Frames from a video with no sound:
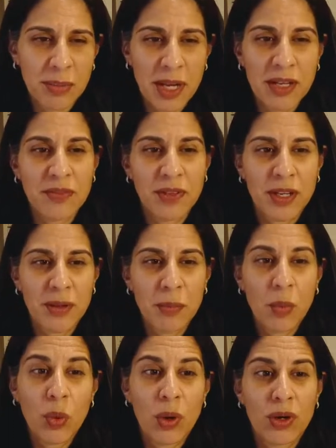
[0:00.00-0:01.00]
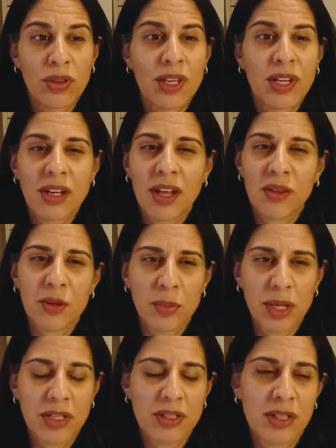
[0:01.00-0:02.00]
benefit more than another
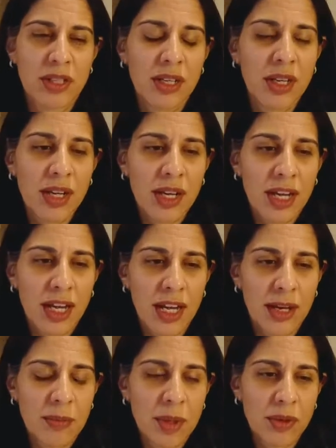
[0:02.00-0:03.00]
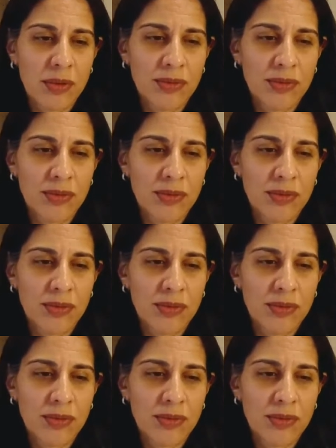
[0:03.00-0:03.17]
patient um,